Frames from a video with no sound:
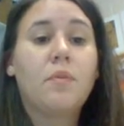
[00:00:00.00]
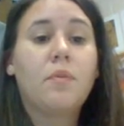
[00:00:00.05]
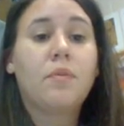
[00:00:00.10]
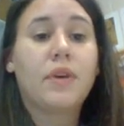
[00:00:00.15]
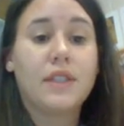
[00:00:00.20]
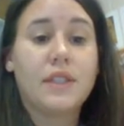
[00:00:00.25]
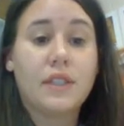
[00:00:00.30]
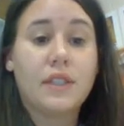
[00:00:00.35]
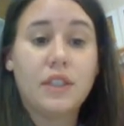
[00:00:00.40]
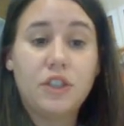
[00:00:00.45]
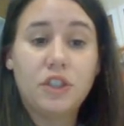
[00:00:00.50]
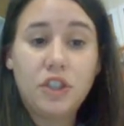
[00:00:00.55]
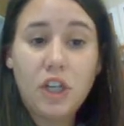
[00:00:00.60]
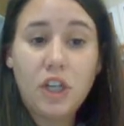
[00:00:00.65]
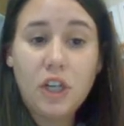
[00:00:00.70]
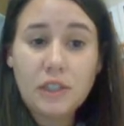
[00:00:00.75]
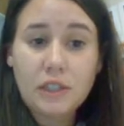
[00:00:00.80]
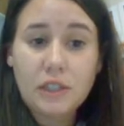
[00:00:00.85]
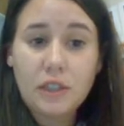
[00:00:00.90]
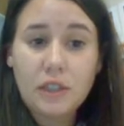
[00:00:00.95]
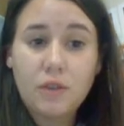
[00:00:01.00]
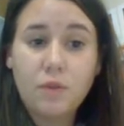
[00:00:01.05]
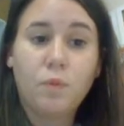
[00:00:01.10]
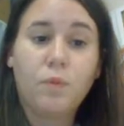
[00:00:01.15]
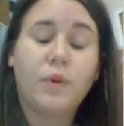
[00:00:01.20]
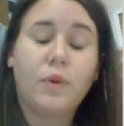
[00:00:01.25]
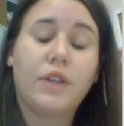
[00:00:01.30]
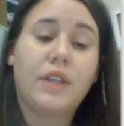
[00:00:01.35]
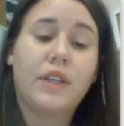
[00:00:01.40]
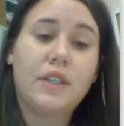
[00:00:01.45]
President
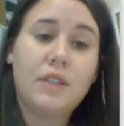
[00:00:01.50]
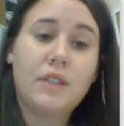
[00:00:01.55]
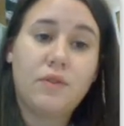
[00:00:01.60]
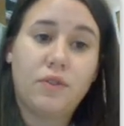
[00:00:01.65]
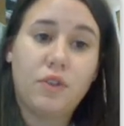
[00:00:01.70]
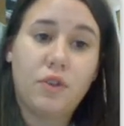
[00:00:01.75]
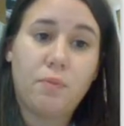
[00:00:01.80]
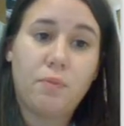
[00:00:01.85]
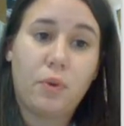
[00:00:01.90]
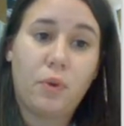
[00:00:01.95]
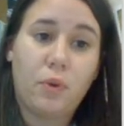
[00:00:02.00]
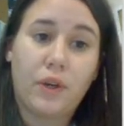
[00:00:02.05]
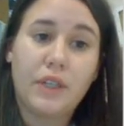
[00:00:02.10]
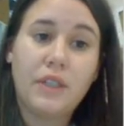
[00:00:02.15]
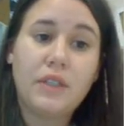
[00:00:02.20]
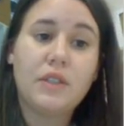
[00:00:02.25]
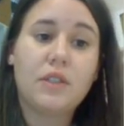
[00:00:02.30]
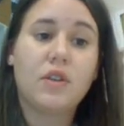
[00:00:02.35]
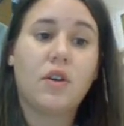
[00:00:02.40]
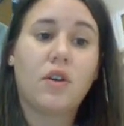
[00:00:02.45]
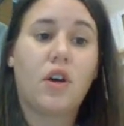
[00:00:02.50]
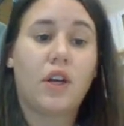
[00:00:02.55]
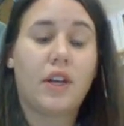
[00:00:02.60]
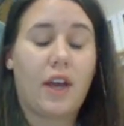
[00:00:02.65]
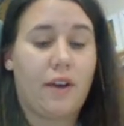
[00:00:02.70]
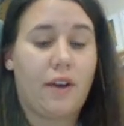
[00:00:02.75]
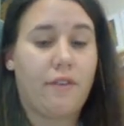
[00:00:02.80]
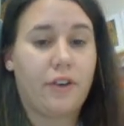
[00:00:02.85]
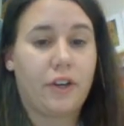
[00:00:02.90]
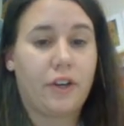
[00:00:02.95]
Johnson, with his viewpoint
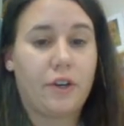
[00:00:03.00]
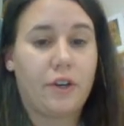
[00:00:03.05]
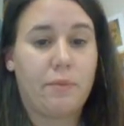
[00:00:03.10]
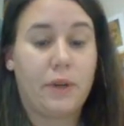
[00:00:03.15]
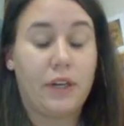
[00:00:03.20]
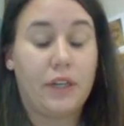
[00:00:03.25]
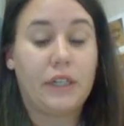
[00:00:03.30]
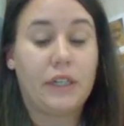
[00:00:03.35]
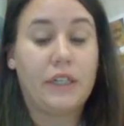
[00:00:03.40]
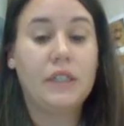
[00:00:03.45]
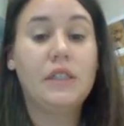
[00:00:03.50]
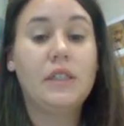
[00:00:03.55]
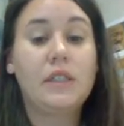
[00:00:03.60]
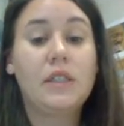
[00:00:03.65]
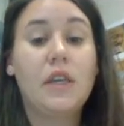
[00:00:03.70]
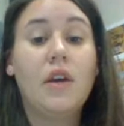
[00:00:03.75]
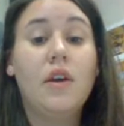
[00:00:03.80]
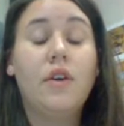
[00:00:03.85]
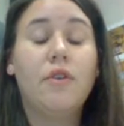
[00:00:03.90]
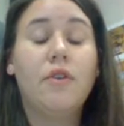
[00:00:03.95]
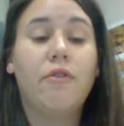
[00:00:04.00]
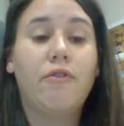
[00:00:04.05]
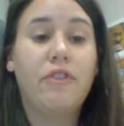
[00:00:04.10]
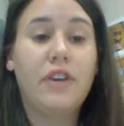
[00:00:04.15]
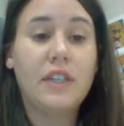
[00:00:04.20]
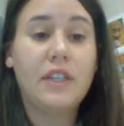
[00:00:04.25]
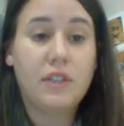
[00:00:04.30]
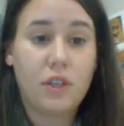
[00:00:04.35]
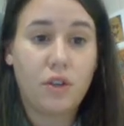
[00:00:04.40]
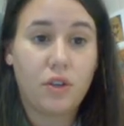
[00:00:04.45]
on African Americans,
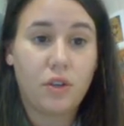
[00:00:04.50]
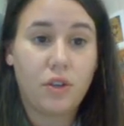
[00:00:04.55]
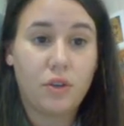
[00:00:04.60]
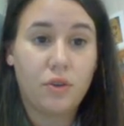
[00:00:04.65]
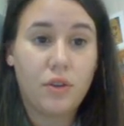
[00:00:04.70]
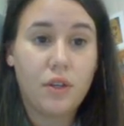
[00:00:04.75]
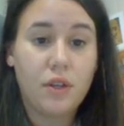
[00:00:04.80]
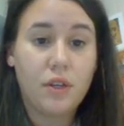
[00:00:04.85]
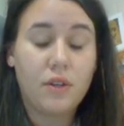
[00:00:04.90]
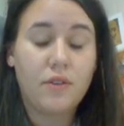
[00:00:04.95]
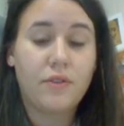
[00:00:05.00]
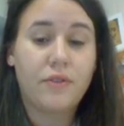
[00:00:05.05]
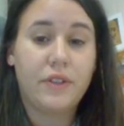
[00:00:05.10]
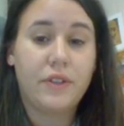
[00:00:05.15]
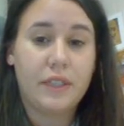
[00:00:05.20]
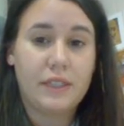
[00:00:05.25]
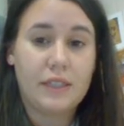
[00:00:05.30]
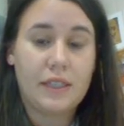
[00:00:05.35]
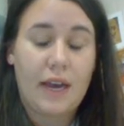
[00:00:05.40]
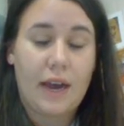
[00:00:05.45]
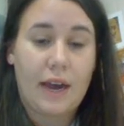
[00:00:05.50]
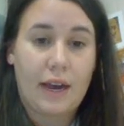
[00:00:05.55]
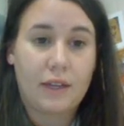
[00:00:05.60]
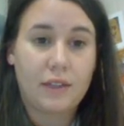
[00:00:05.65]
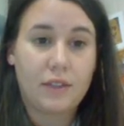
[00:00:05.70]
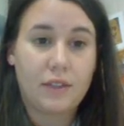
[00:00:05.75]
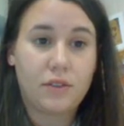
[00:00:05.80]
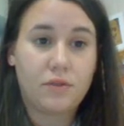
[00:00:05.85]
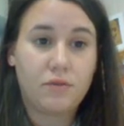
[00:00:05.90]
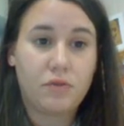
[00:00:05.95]
vetoed this
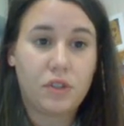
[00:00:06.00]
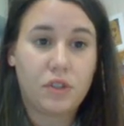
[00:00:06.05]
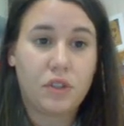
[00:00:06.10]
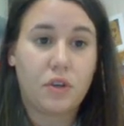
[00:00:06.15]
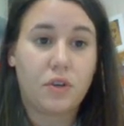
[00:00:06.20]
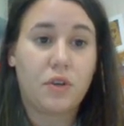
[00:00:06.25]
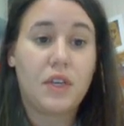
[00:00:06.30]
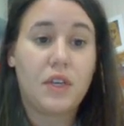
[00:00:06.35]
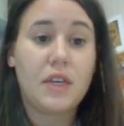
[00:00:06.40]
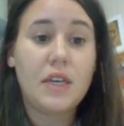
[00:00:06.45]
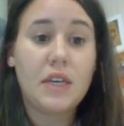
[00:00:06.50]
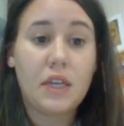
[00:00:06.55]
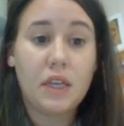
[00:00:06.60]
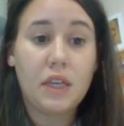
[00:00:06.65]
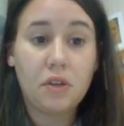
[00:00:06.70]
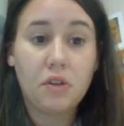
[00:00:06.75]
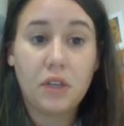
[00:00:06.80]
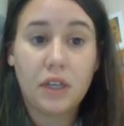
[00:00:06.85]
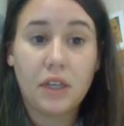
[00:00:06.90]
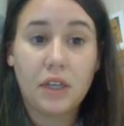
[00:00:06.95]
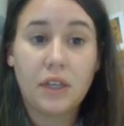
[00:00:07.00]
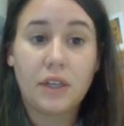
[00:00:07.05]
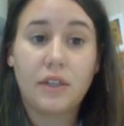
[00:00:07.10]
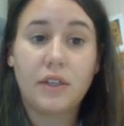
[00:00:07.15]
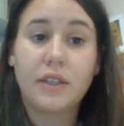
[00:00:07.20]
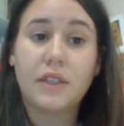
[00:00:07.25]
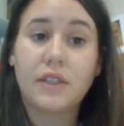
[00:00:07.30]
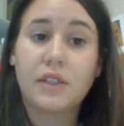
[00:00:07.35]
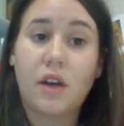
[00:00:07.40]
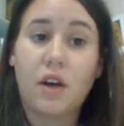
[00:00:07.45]
act. So he killed it
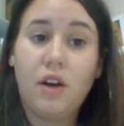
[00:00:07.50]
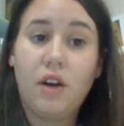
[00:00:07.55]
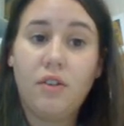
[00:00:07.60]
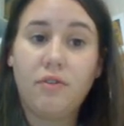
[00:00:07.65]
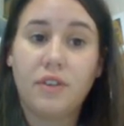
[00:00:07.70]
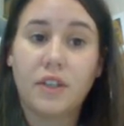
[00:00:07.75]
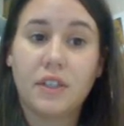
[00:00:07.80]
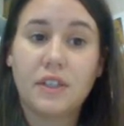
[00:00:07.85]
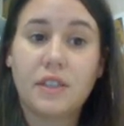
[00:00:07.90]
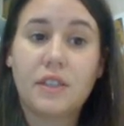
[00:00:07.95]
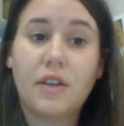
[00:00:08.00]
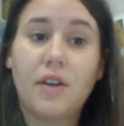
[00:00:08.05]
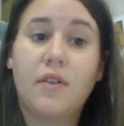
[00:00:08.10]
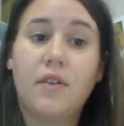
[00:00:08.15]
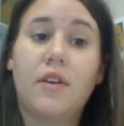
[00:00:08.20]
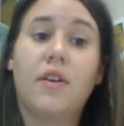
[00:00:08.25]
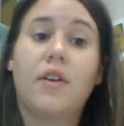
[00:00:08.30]
in his office.